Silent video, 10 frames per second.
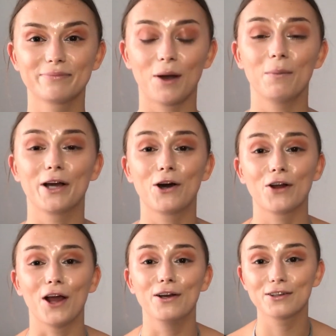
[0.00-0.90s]
Oh my
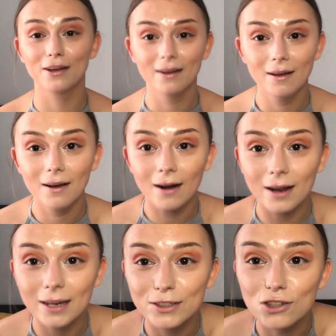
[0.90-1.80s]
god, I
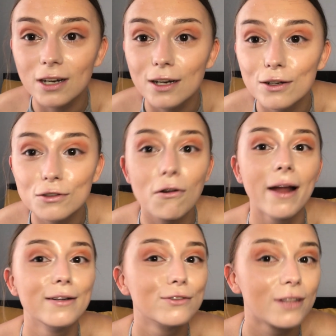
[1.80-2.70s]
literally look
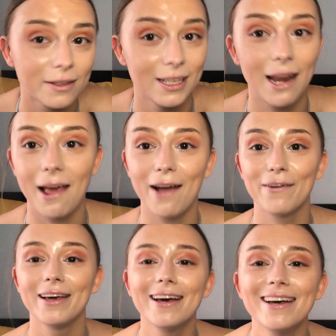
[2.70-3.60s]
drenched. That's
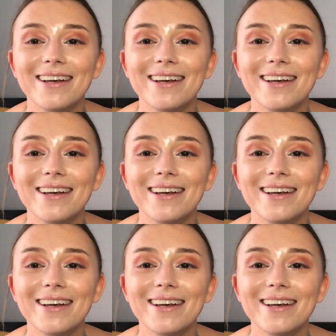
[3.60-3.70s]
hilarious.